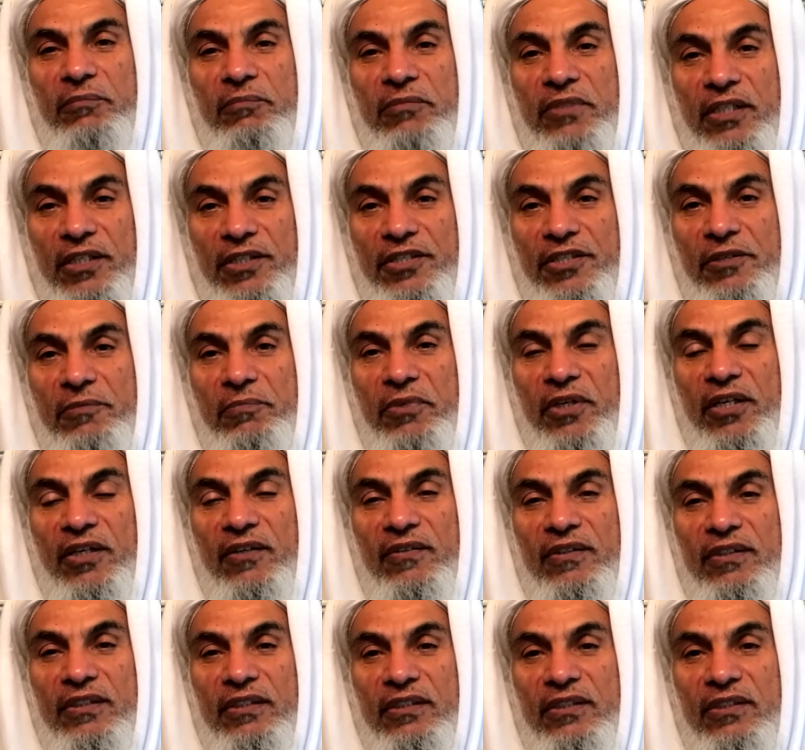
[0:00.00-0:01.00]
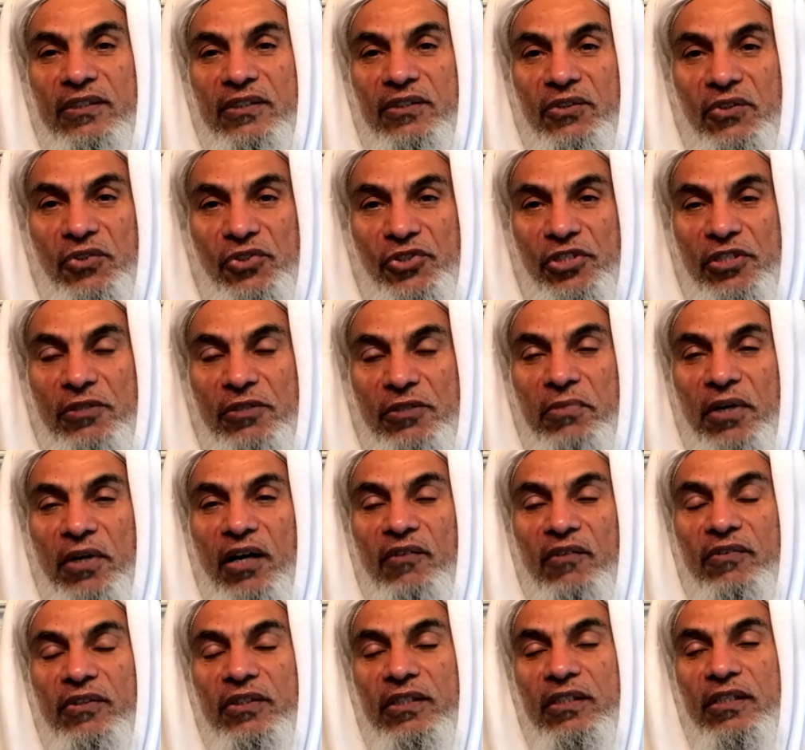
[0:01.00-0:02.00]
military power, social
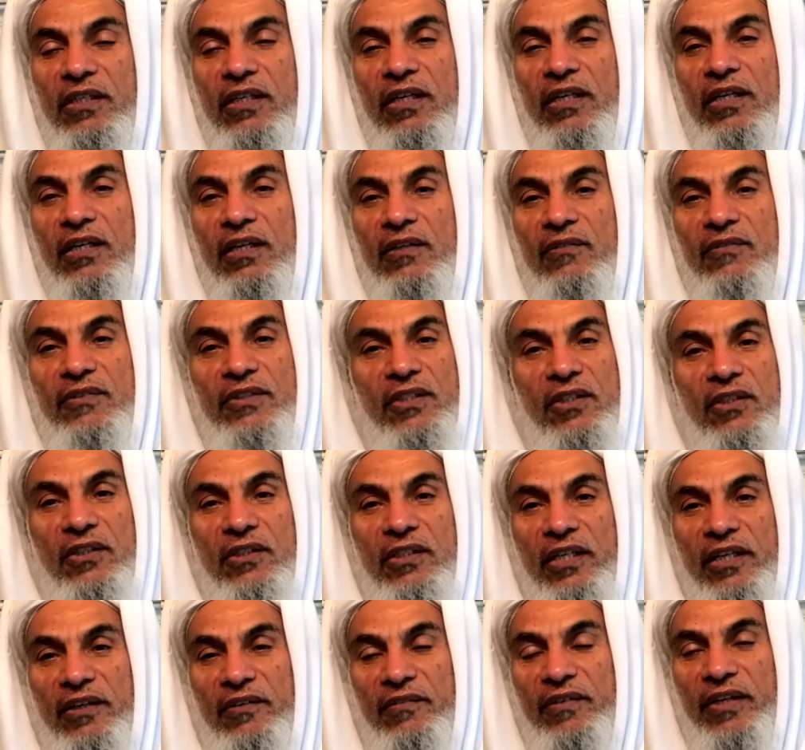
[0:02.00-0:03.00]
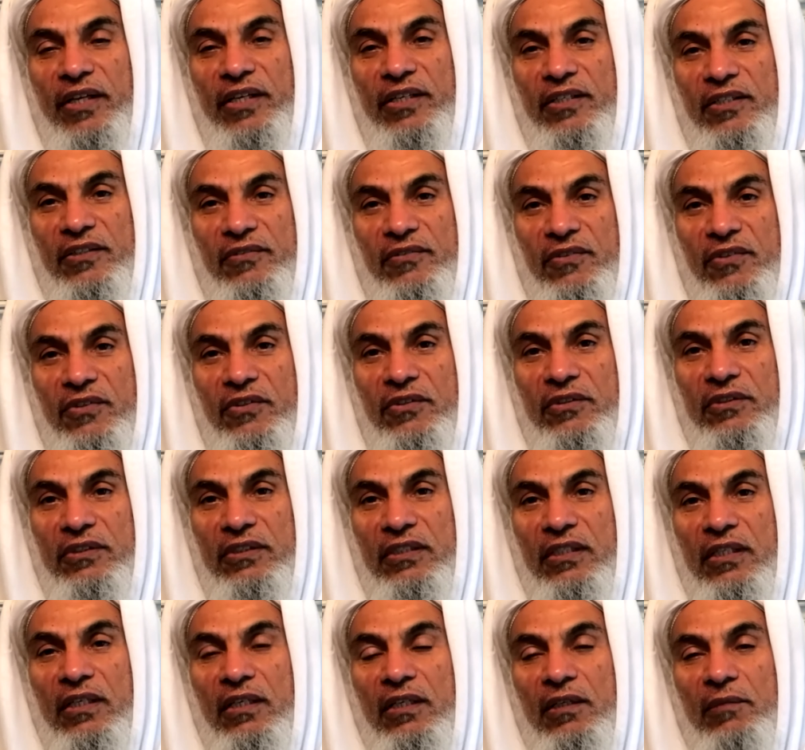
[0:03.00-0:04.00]
power. We don't have any of those.
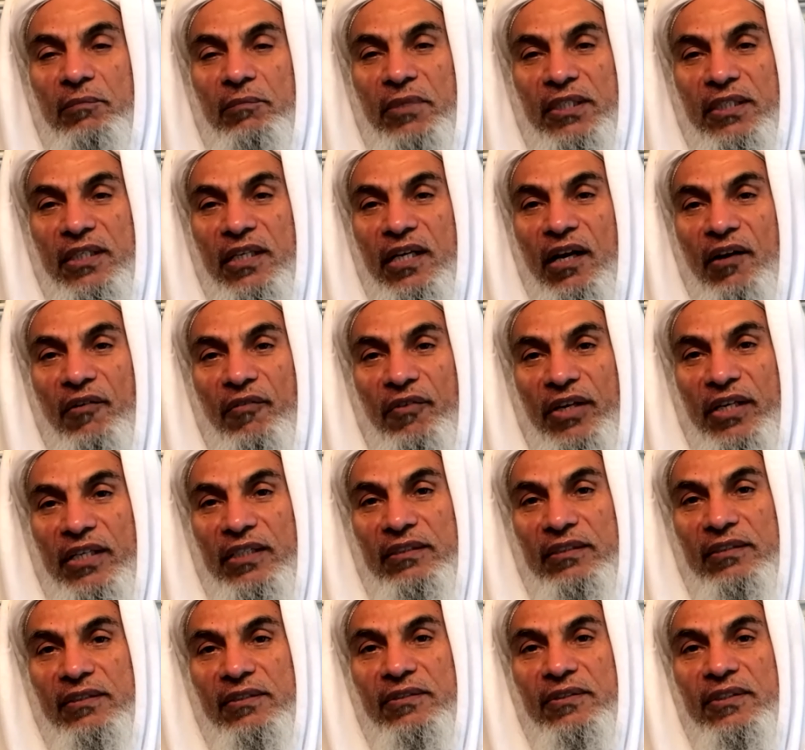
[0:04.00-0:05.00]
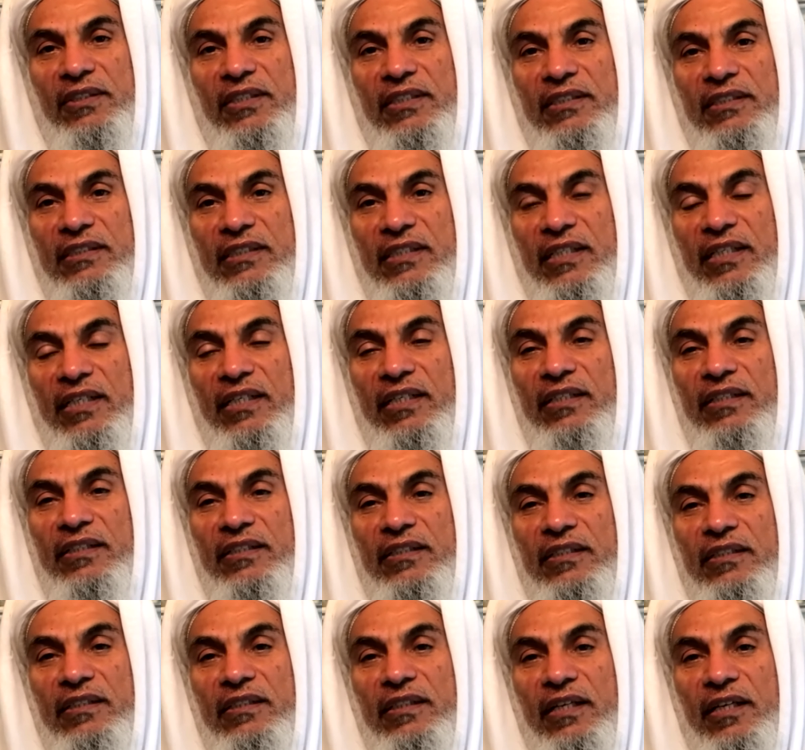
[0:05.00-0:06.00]
But there are ways to
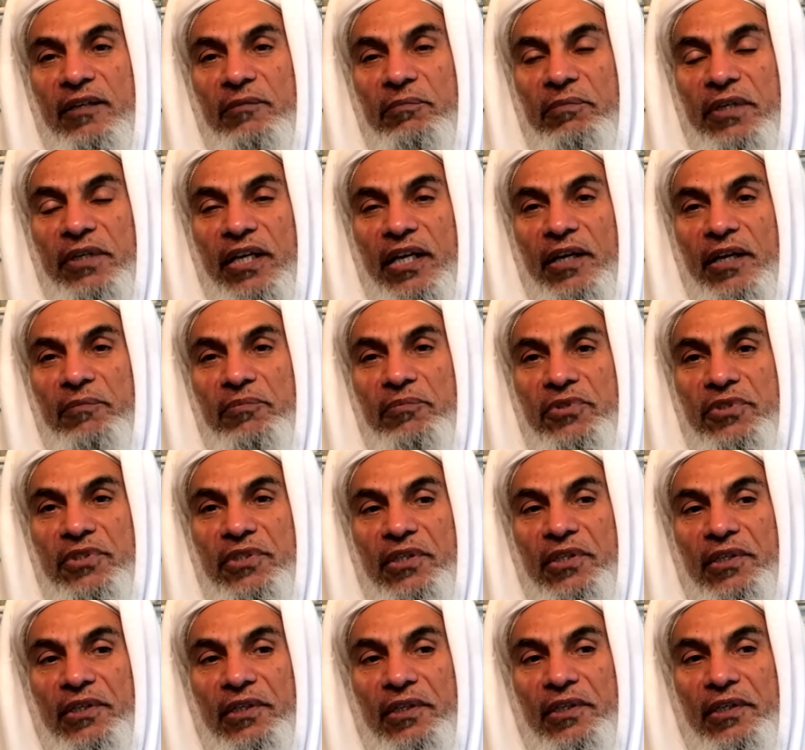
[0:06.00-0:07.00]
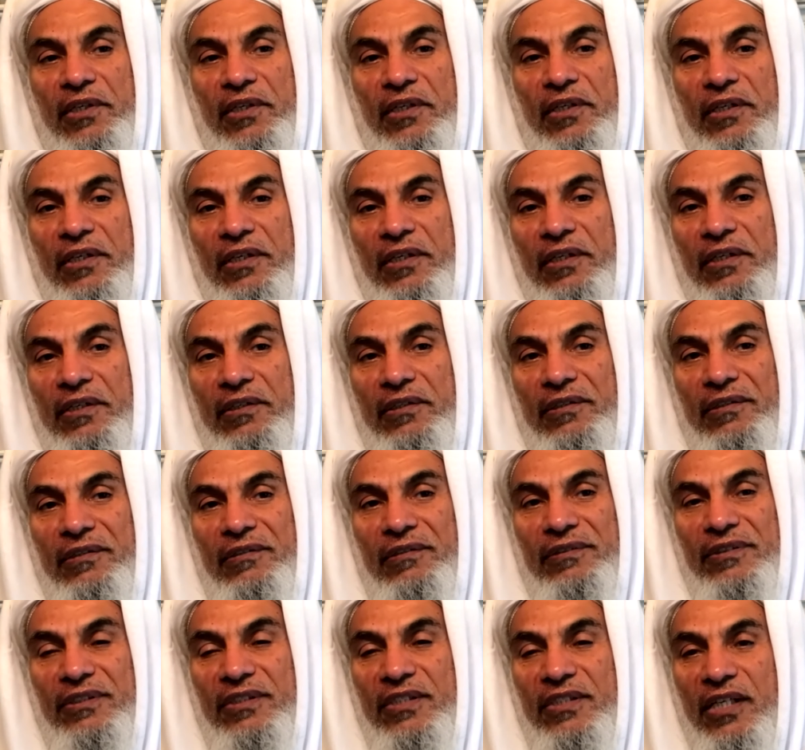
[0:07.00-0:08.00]
understand, perhaps
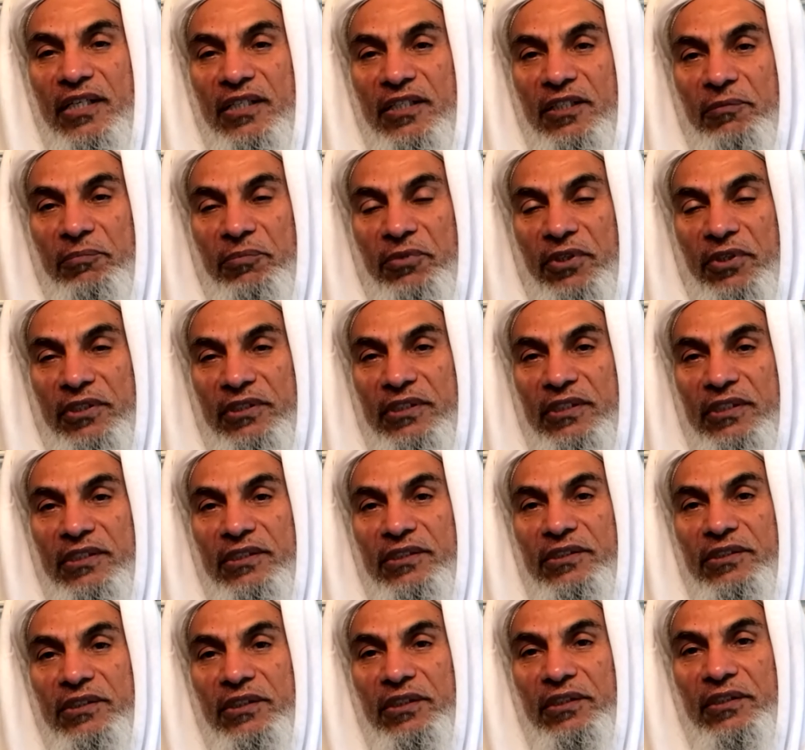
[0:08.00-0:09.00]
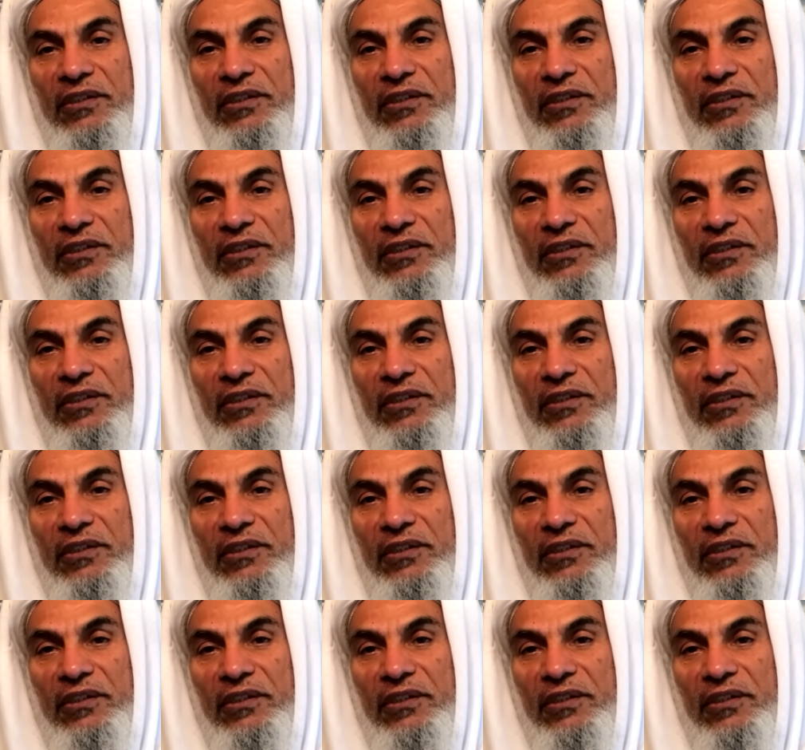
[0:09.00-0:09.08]
start the process